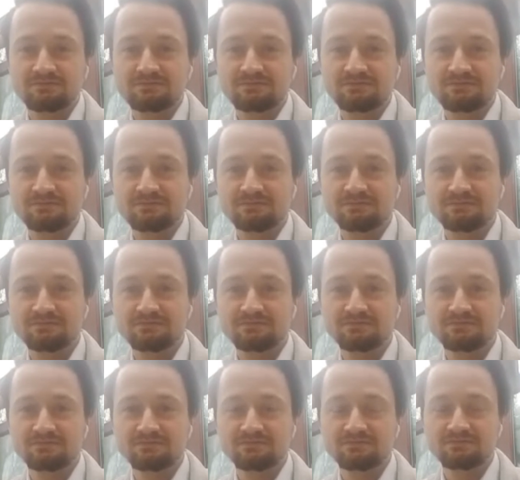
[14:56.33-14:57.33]
Yeah,
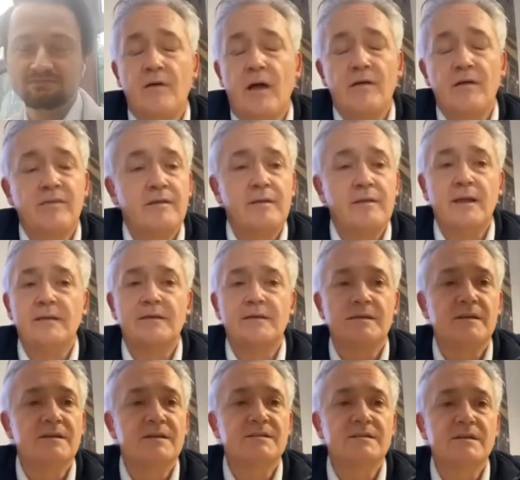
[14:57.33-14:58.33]
I think that
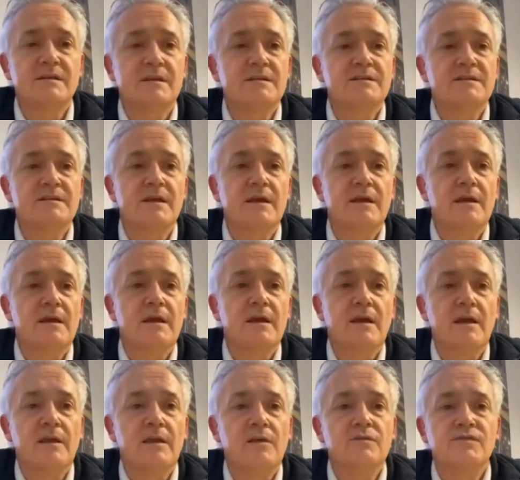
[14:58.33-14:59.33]
is
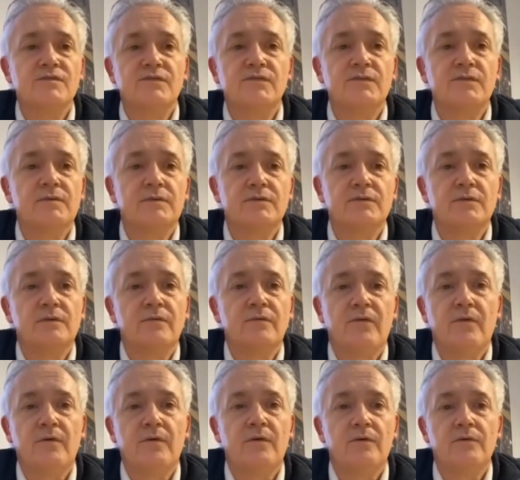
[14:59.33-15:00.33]
a useful tool
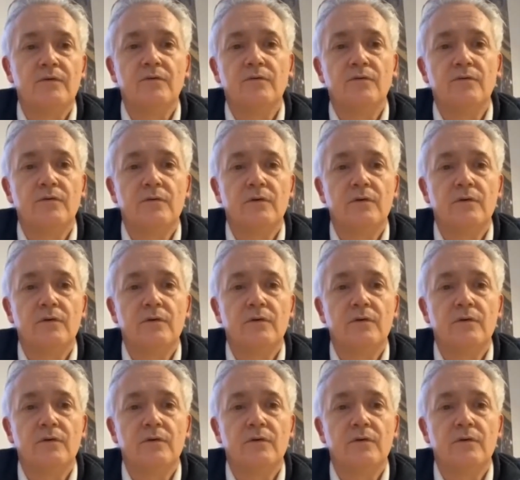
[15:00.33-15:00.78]
for to